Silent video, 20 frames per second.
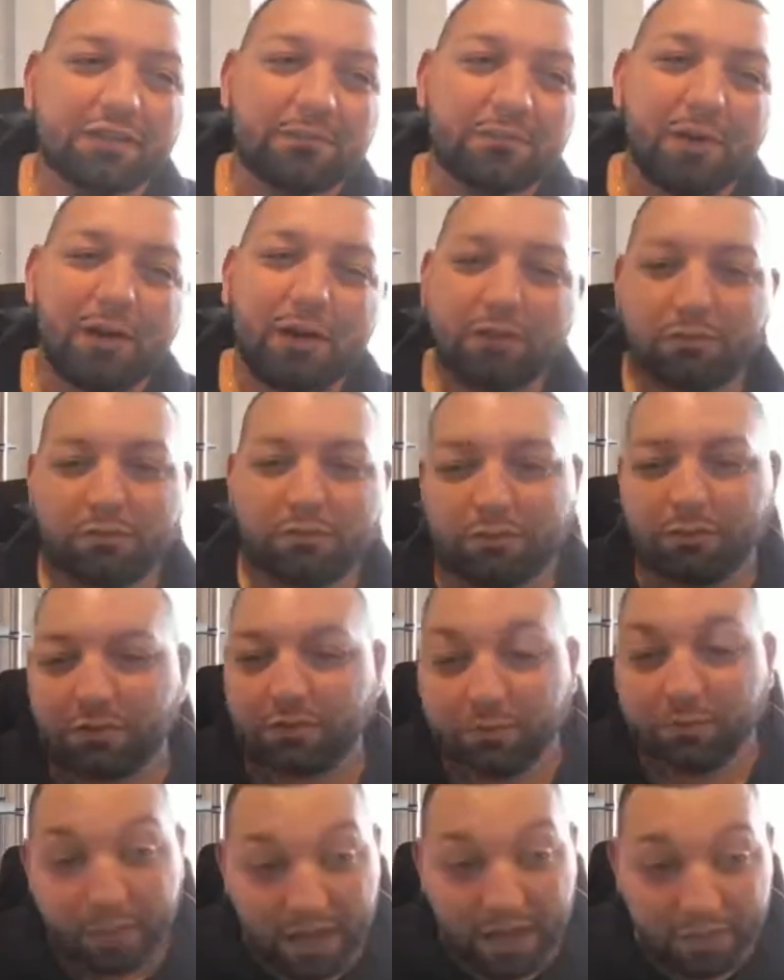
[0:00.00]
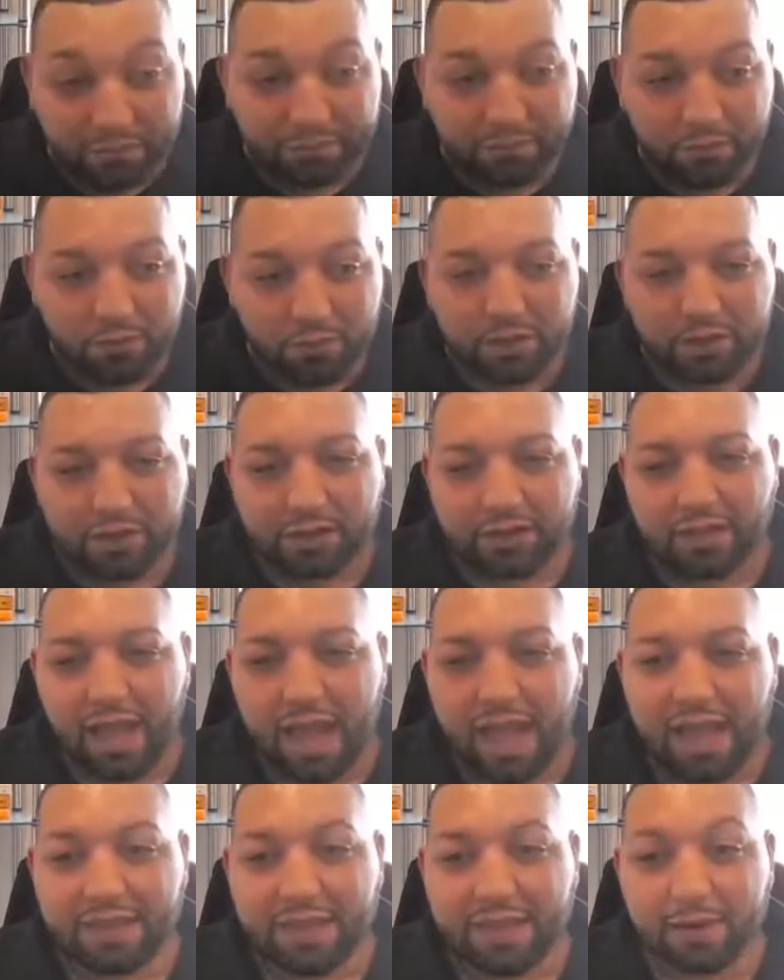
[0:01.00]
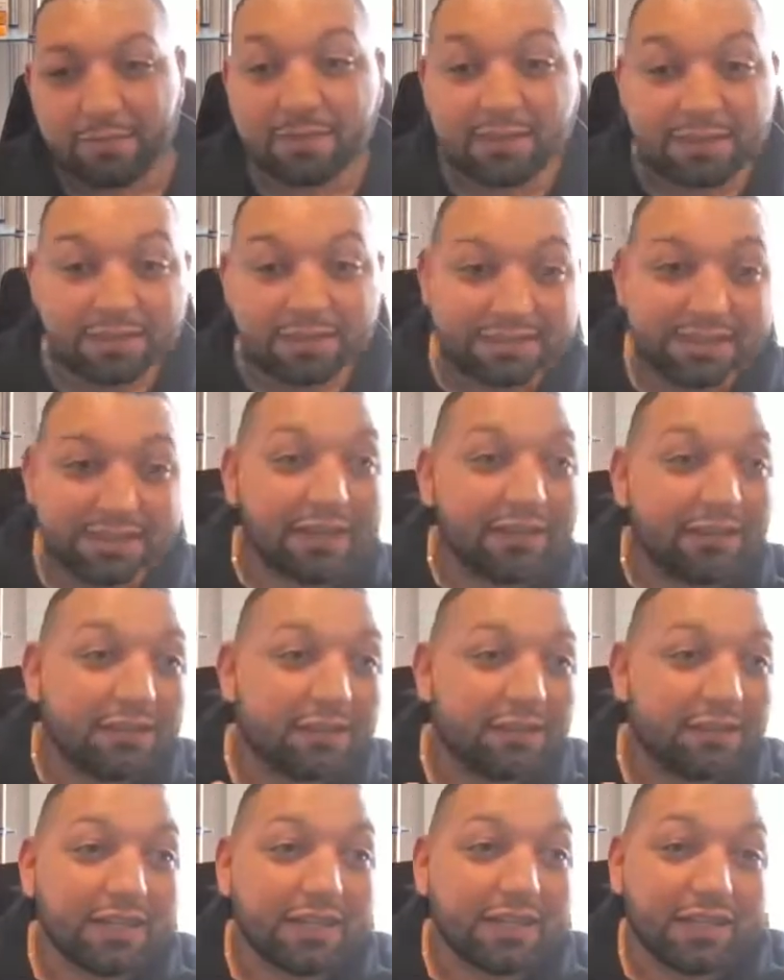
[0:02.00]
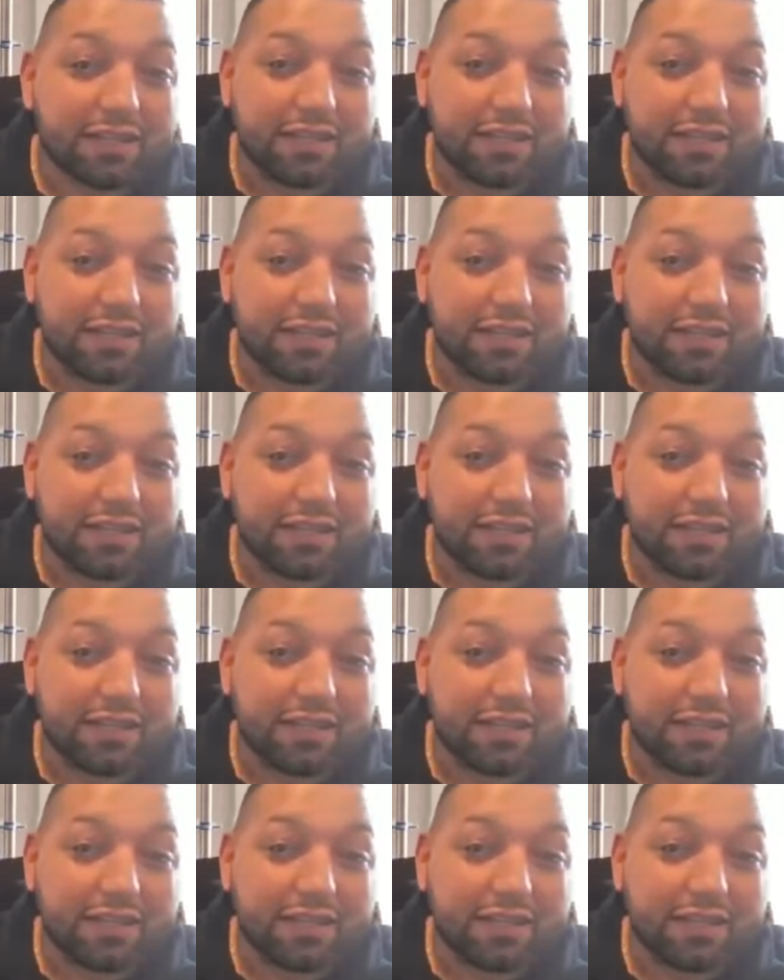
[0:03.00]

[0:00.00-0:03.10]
Well, you pay for it, and then I'm going to send you the link,